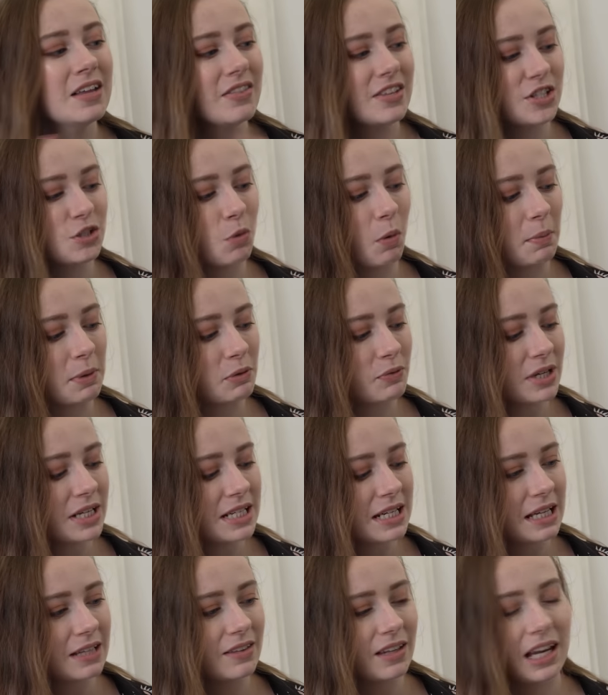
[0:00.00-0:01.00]
This is what we'll be
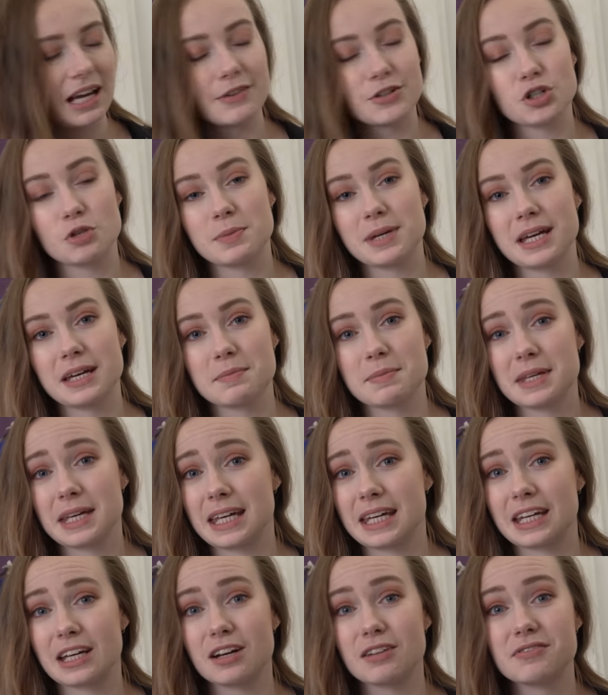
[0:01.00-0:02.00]
reading. The live shall be at the
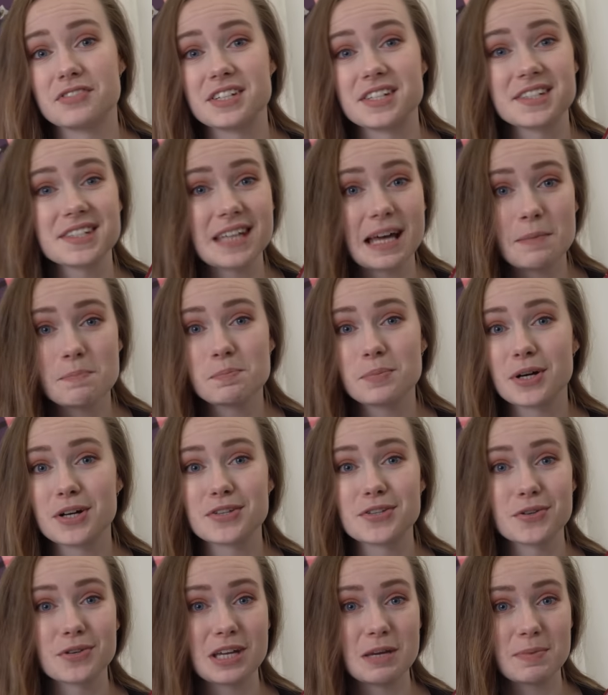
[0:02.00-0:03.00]
beginning of December,
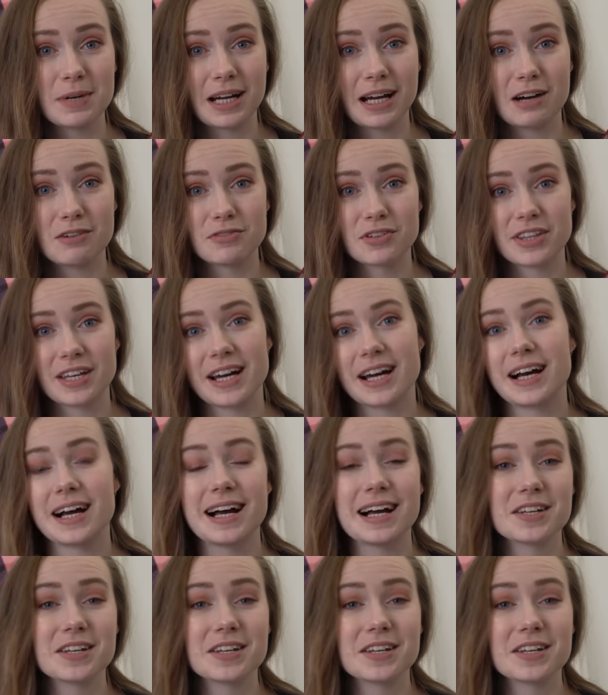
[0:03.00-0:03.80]
so keep an eye out for that.